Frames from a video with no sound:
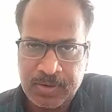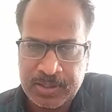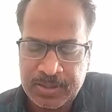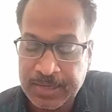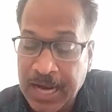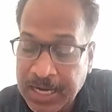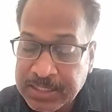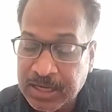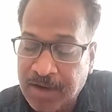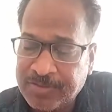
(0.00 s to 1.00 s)

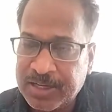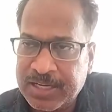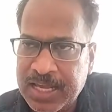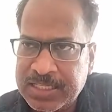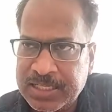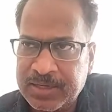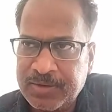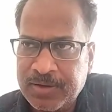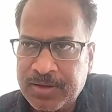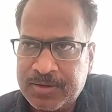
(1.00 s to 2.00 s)
starch. After
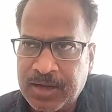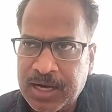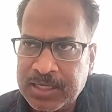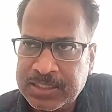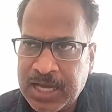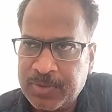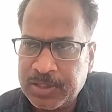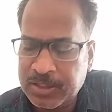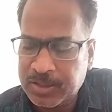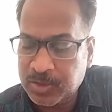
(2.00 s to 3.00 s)
digestion, starch
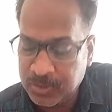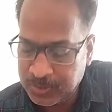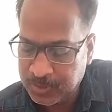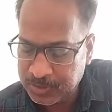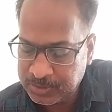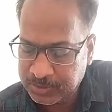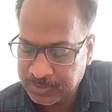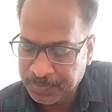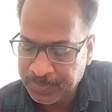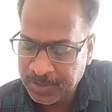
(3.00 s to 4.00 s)
converted into glucose,
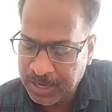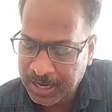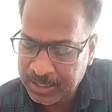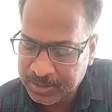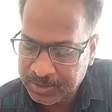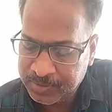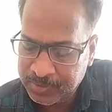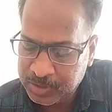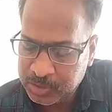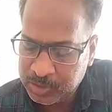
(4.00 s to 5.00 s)
and
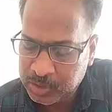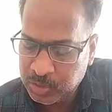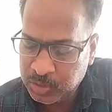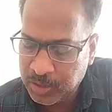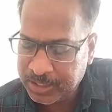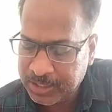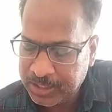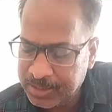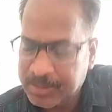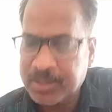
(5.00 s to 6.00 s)
sugar
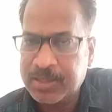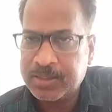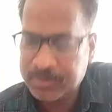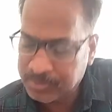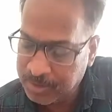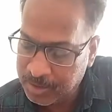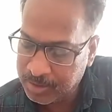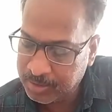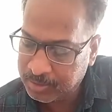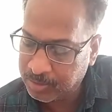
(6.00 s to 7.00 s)
cane, milk,
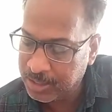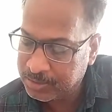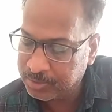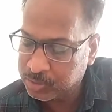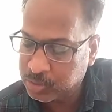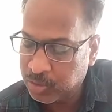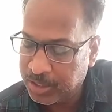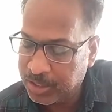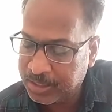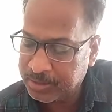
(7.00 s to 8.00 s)
so and so
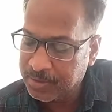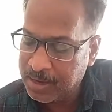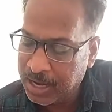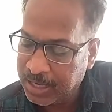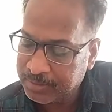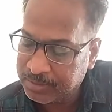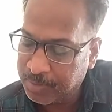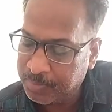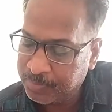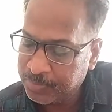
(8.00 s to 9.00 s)
sugar, and
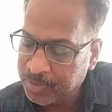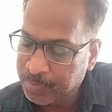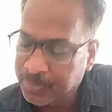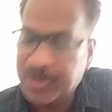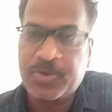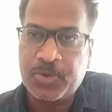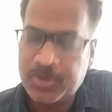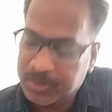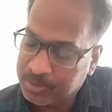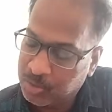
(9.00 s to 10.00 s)
some
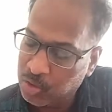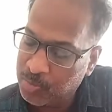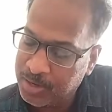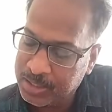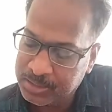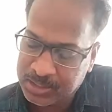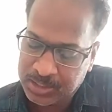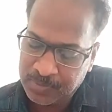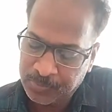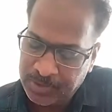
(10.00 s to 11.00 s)
beetroots,
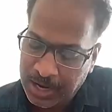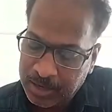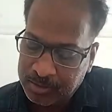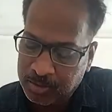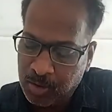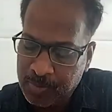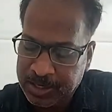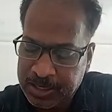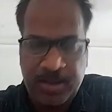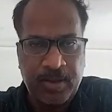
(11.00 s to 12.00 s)
tubers, and so
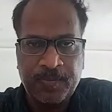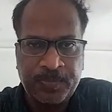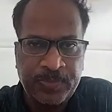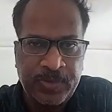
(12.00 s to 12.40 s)
many